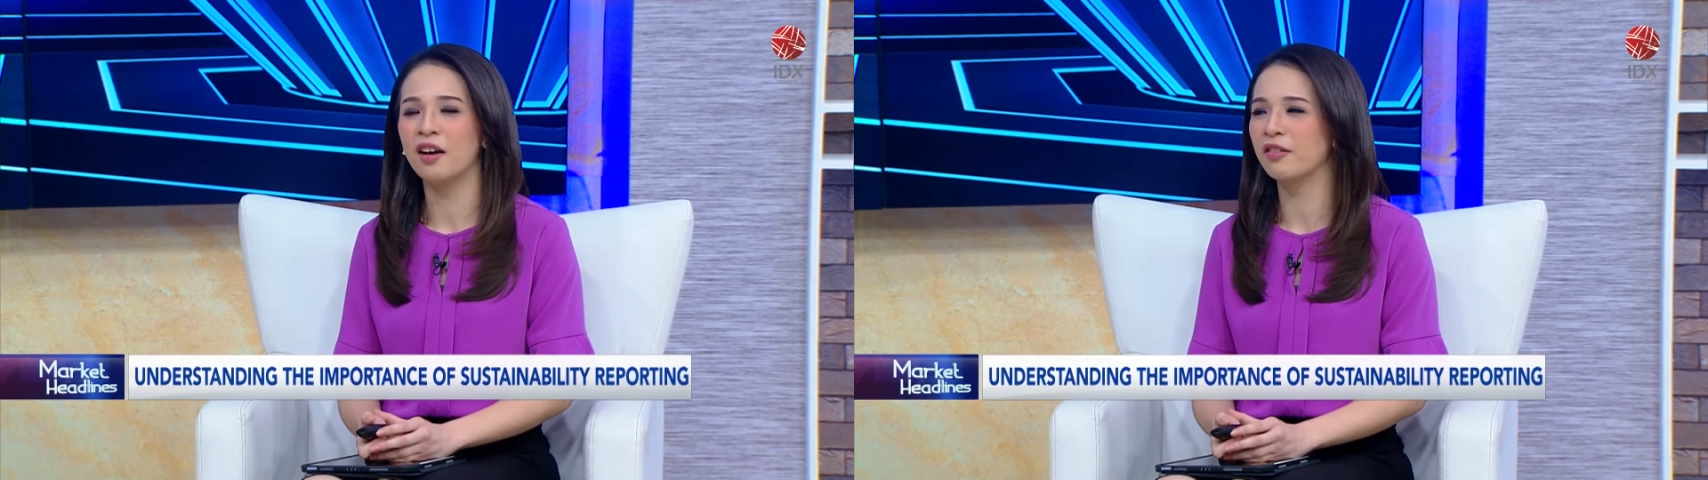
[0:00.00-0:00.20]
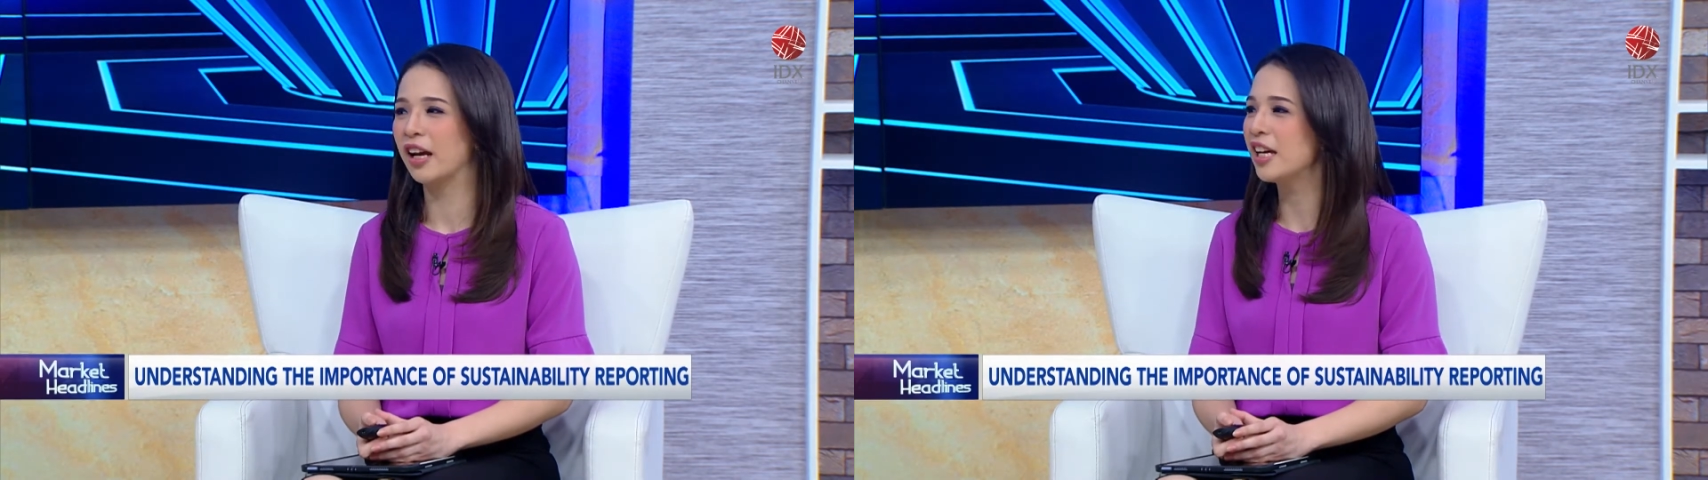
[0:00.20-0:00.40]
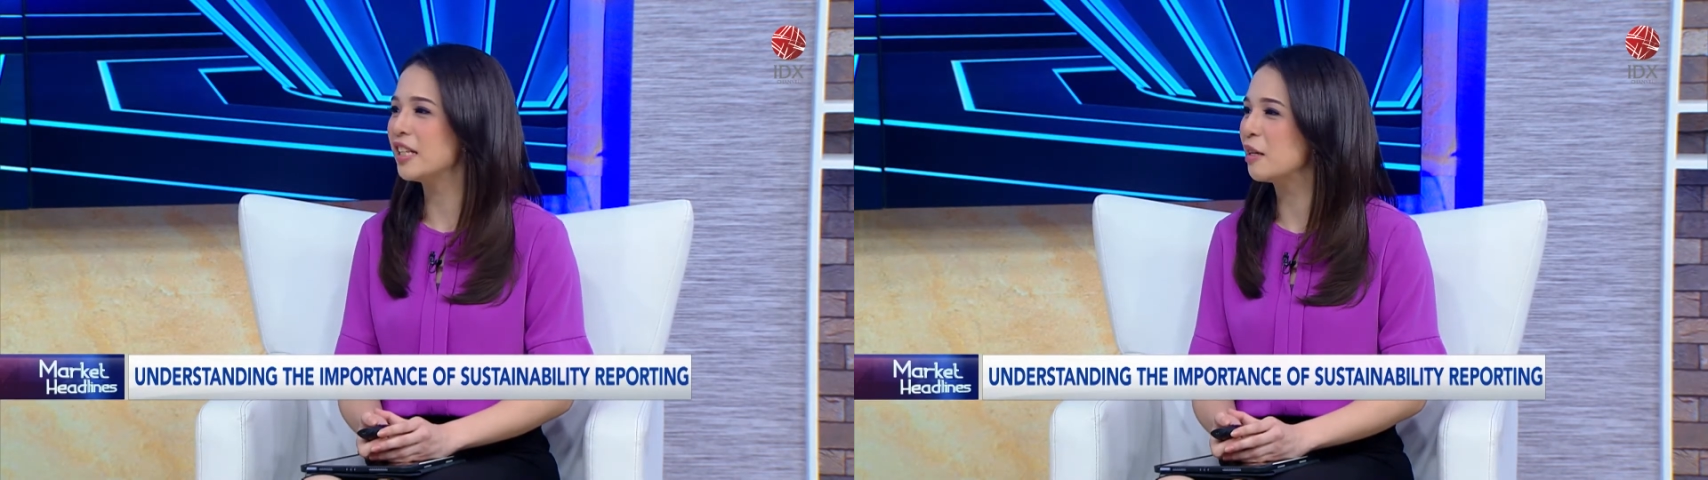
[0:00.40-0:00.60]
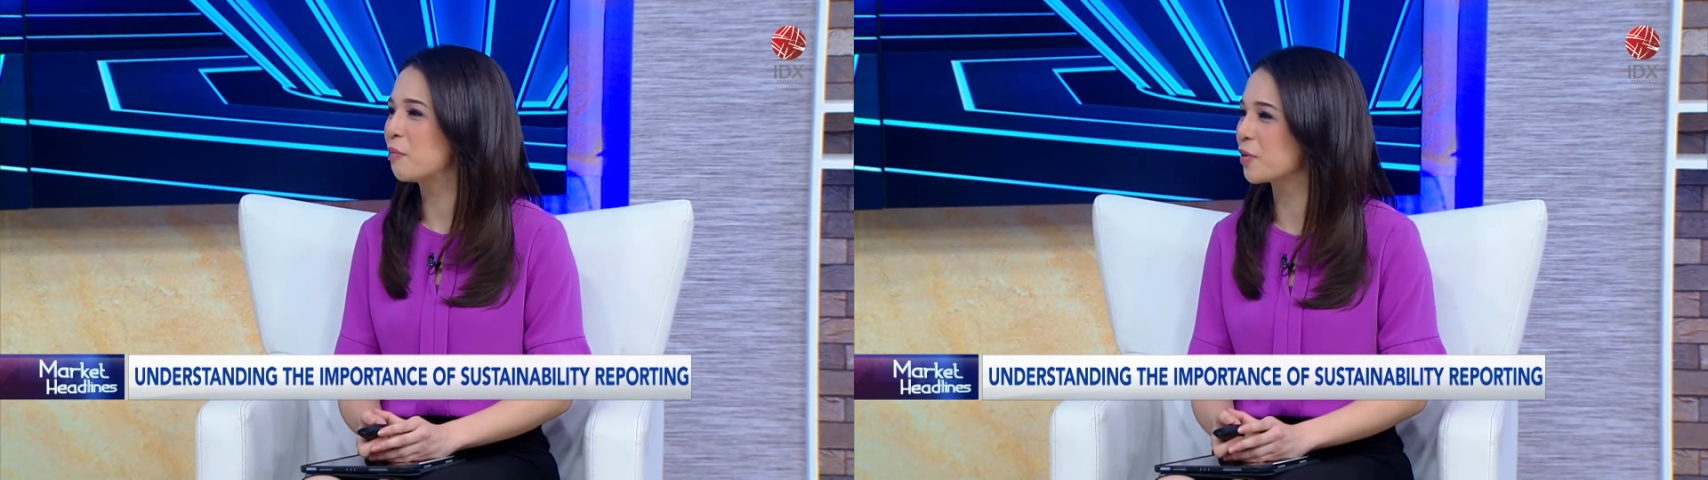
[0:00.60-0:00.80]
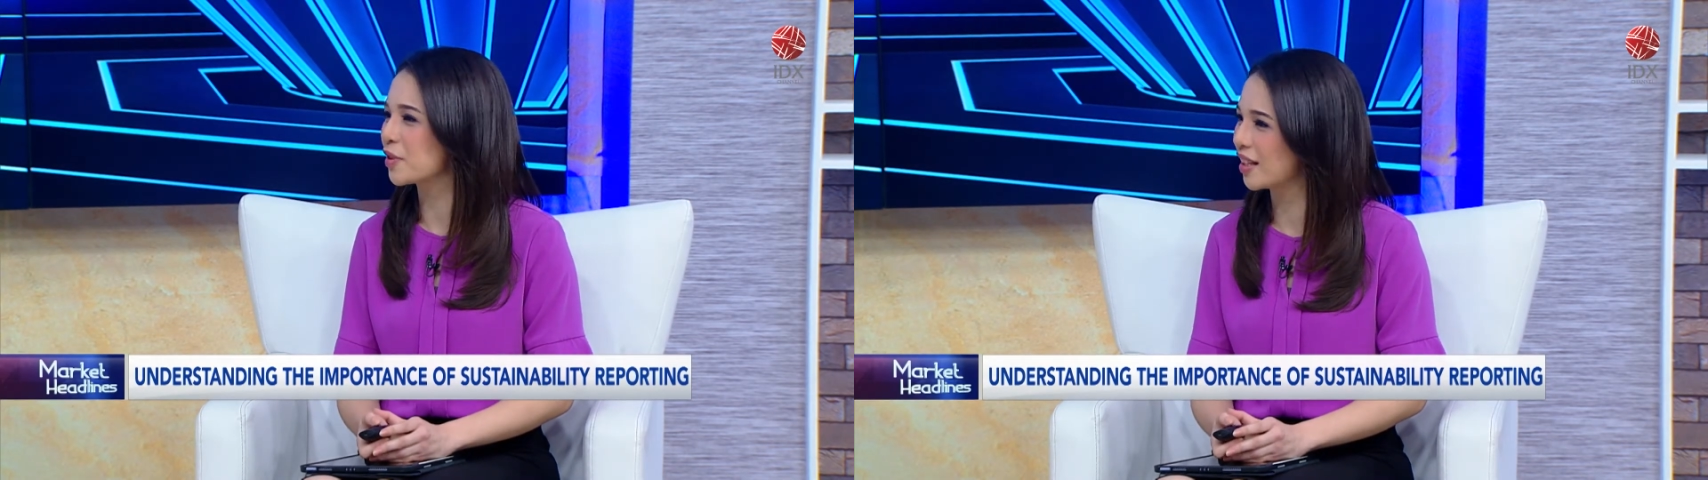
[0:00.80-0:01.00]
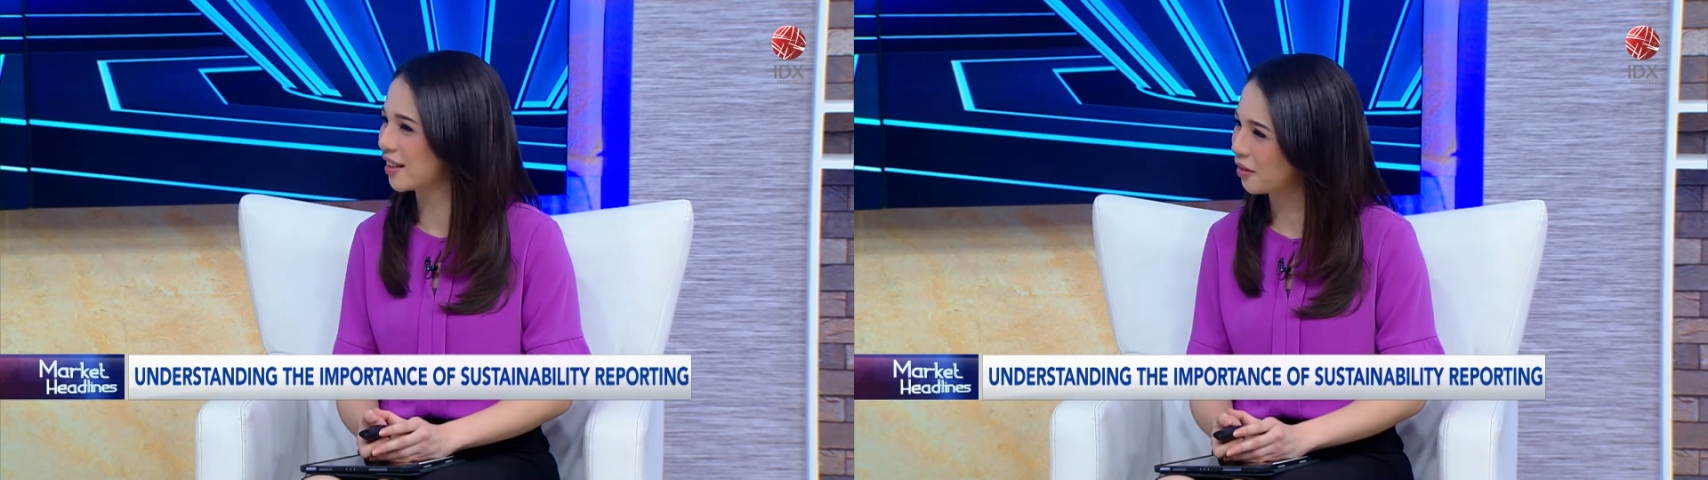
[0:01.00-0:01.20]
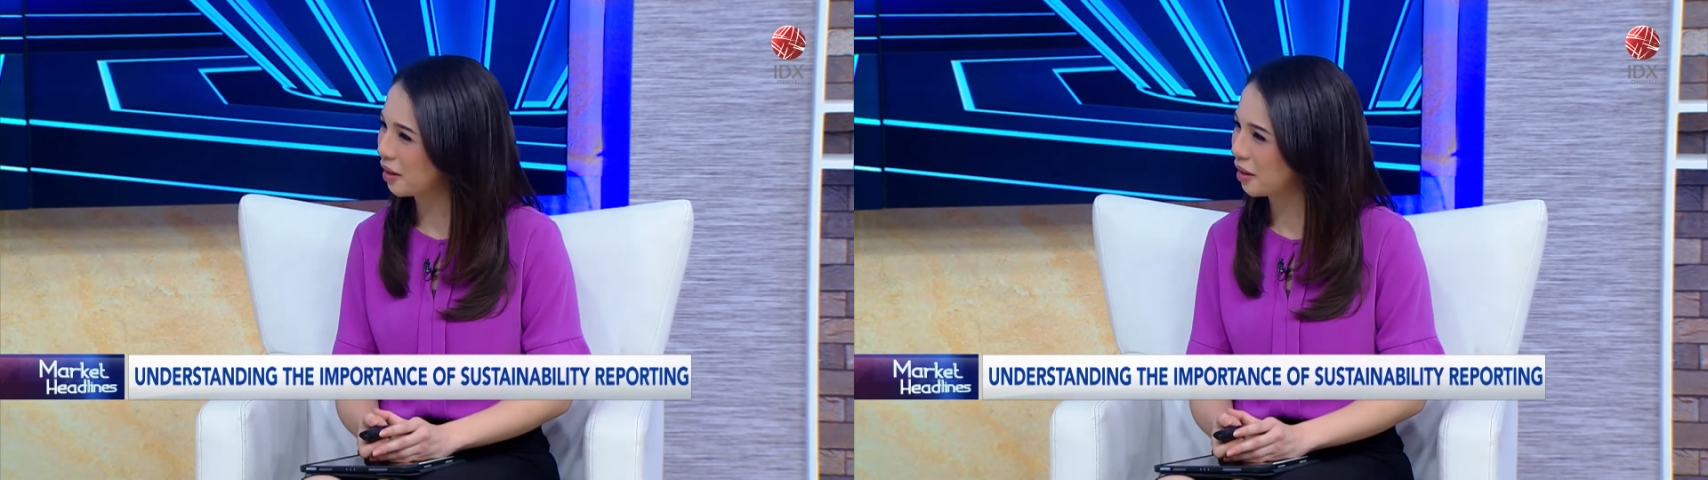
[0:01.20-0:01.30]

have 80%,